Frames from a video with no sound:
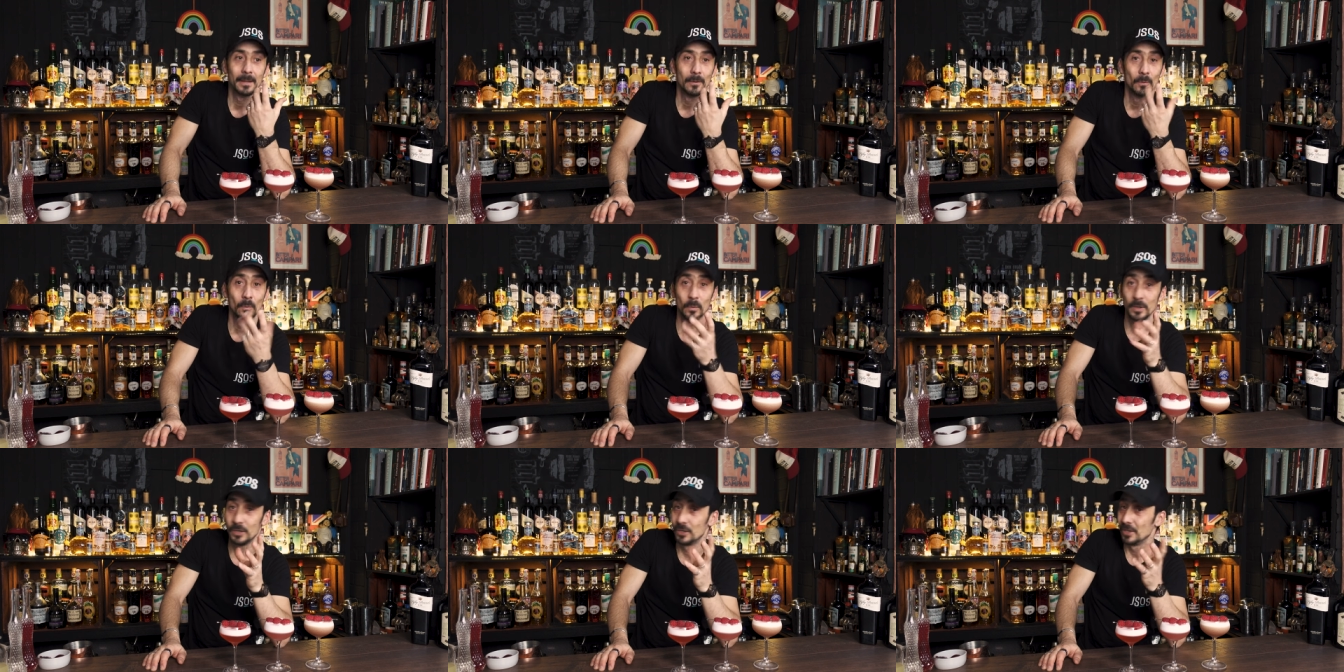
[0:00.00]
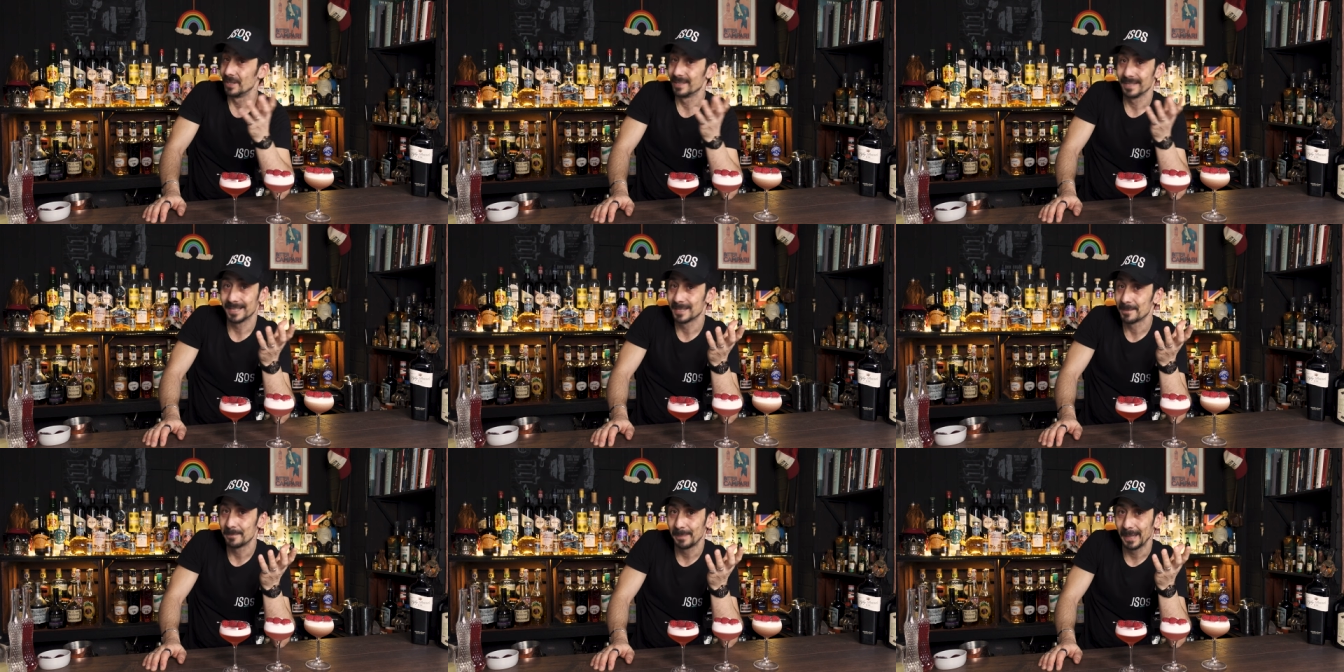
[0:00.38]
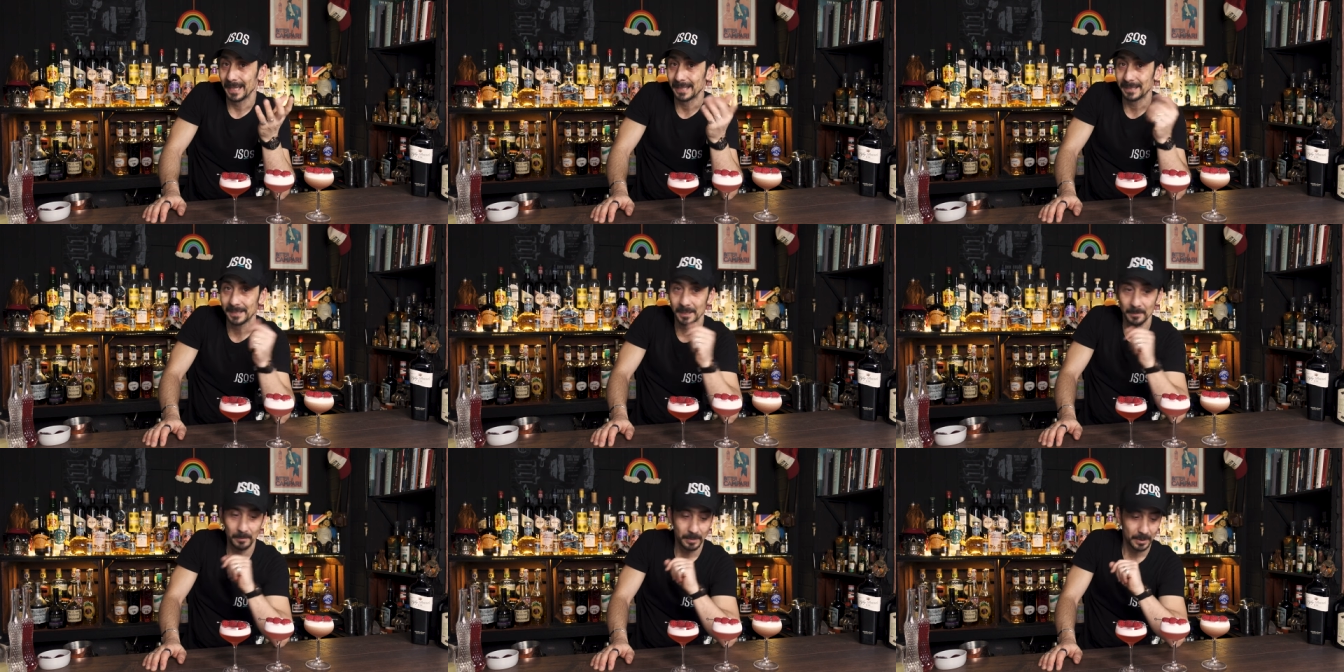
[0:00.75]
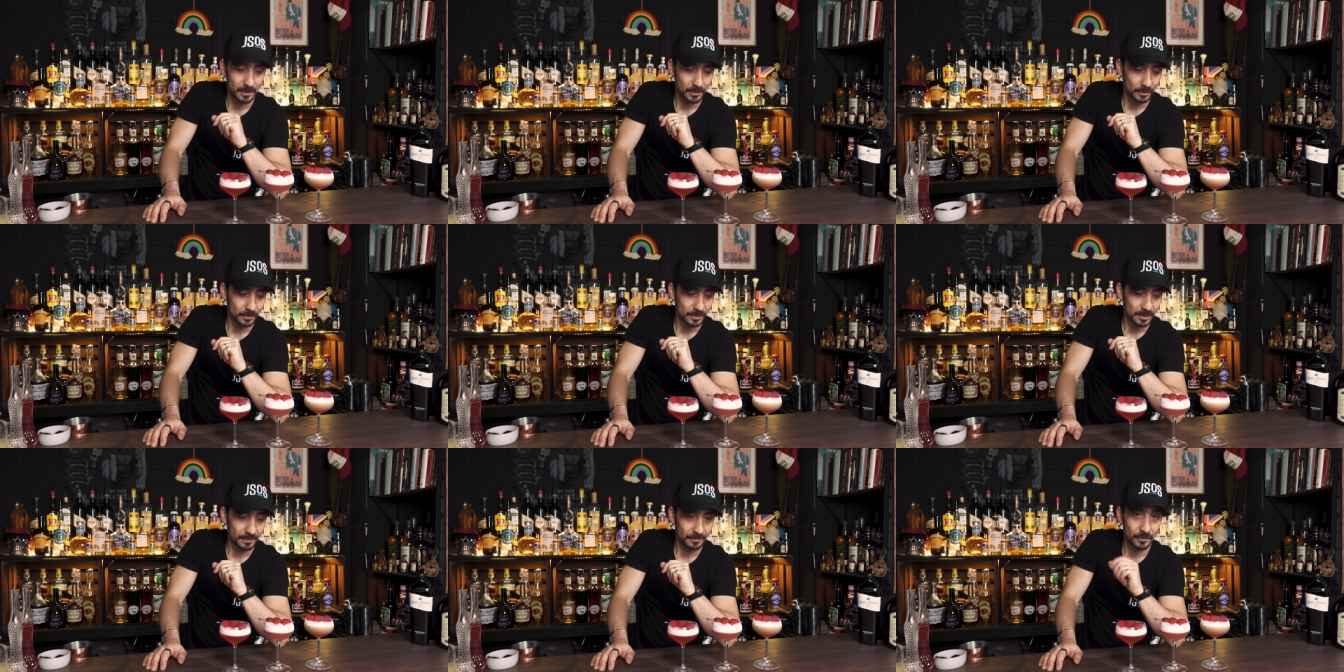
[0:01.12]
which is expected
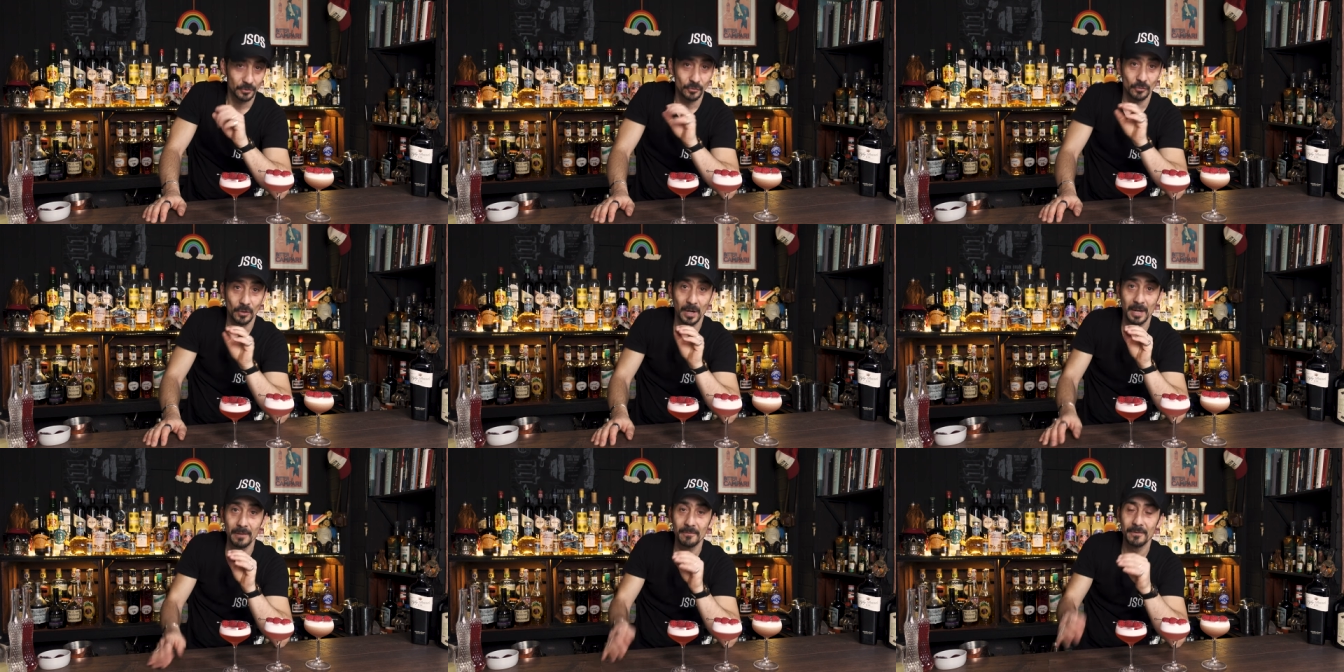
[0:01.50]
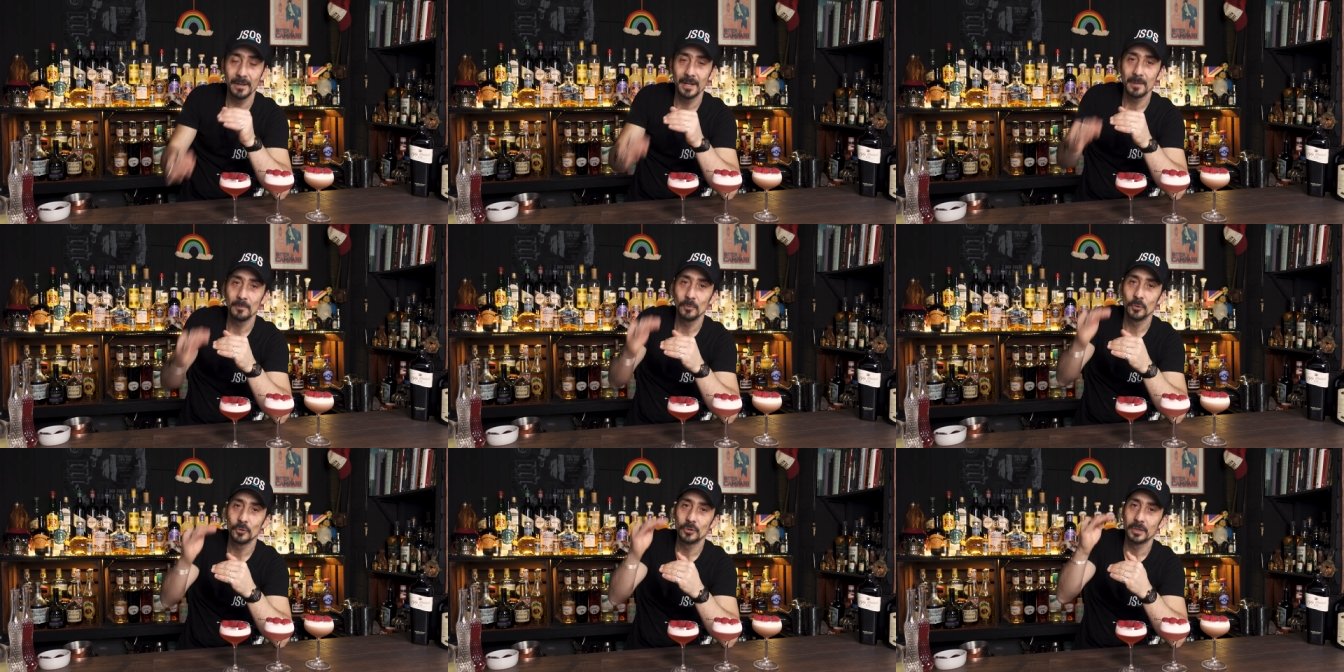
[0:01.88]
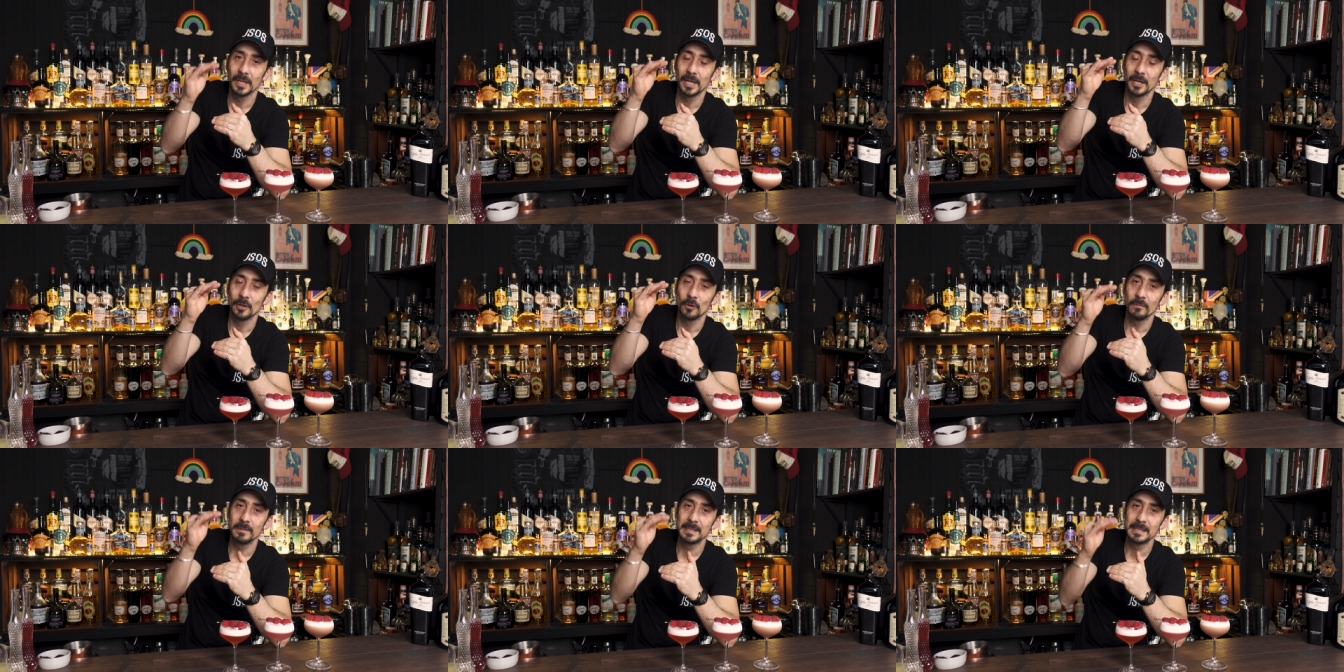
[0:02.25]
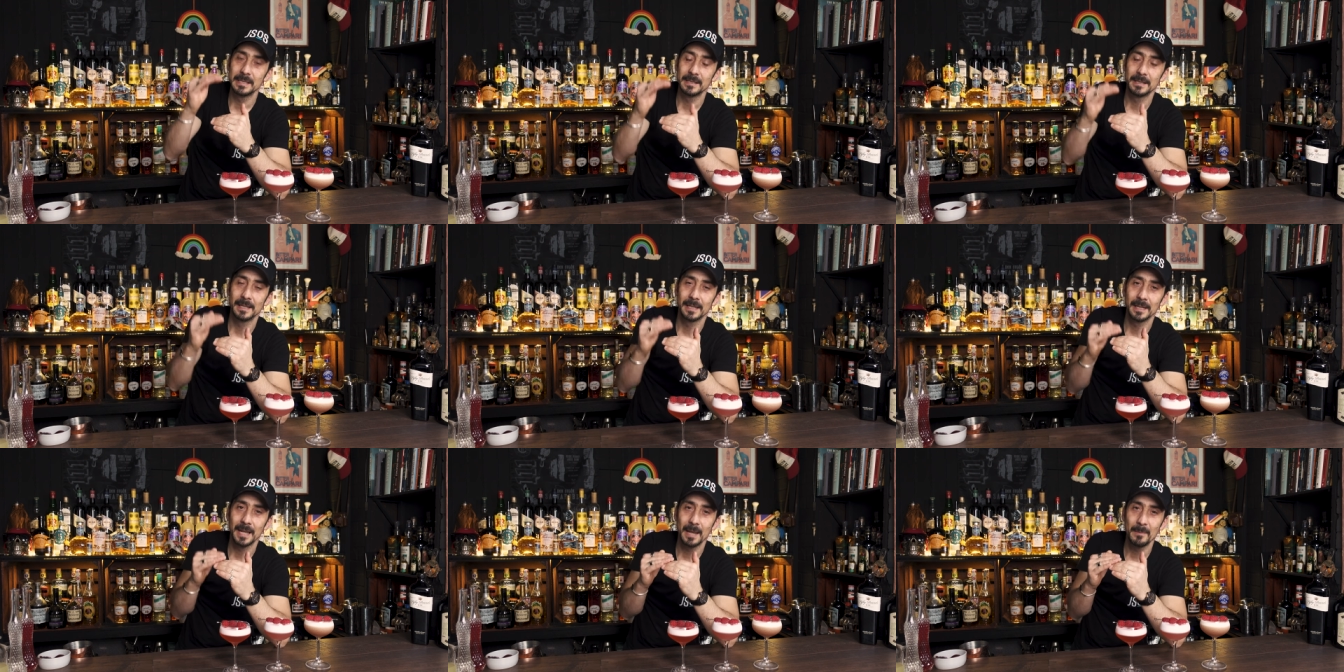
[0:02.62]
because of the dry vermouth, and
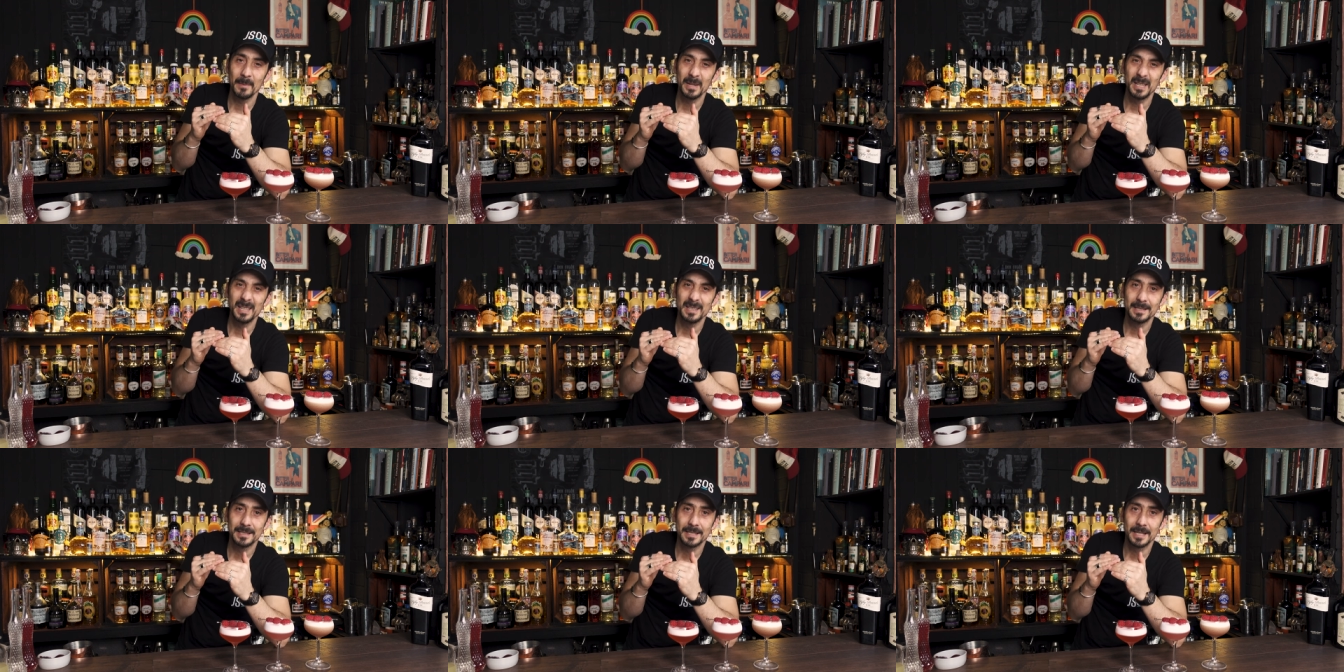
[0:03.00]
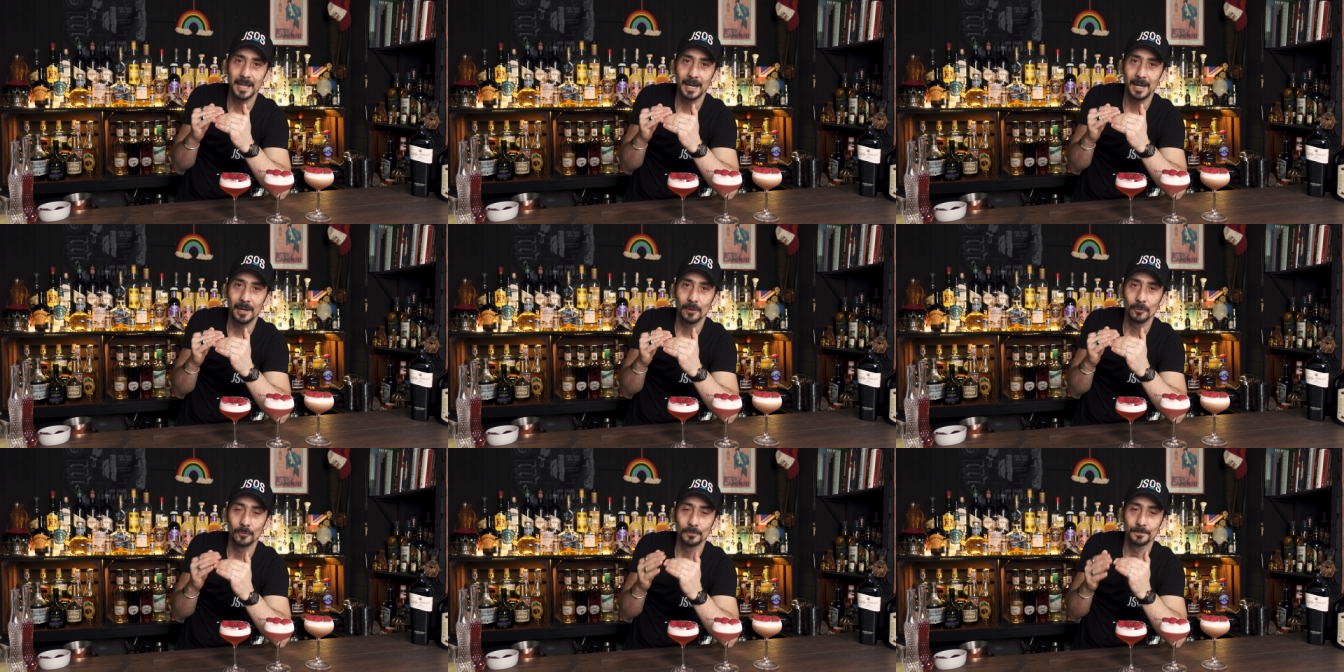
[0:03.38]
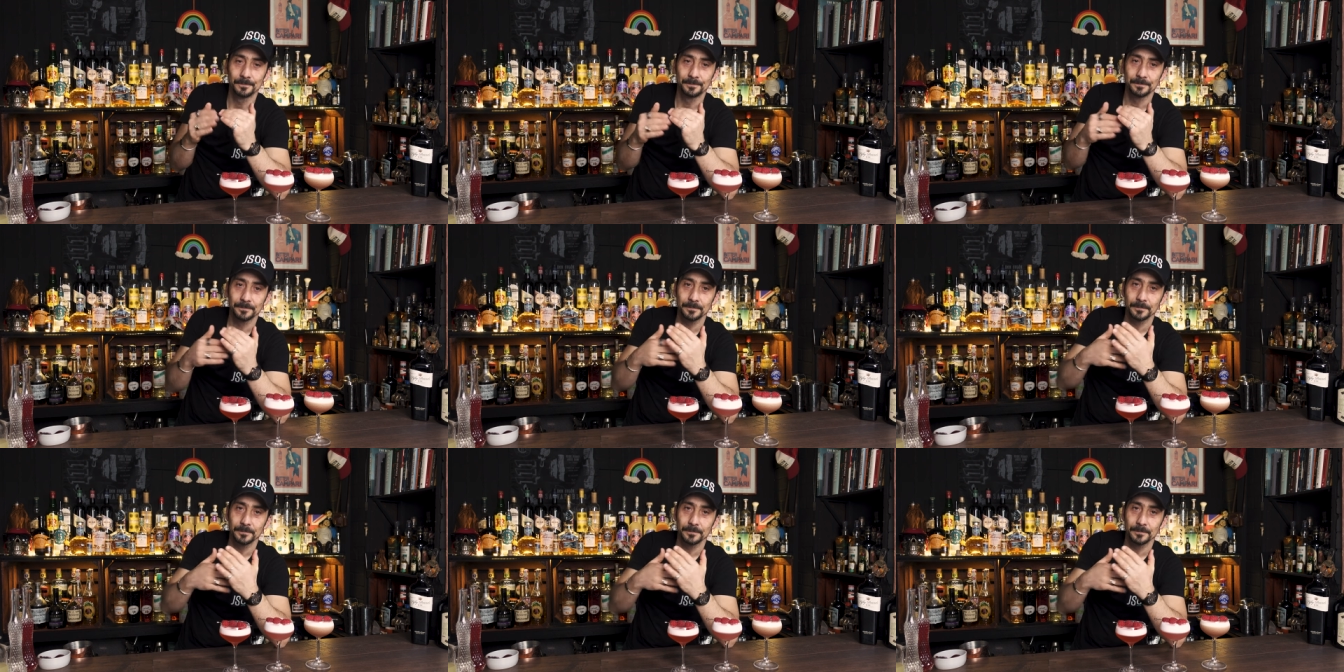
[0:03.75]
obviously the lemon is down,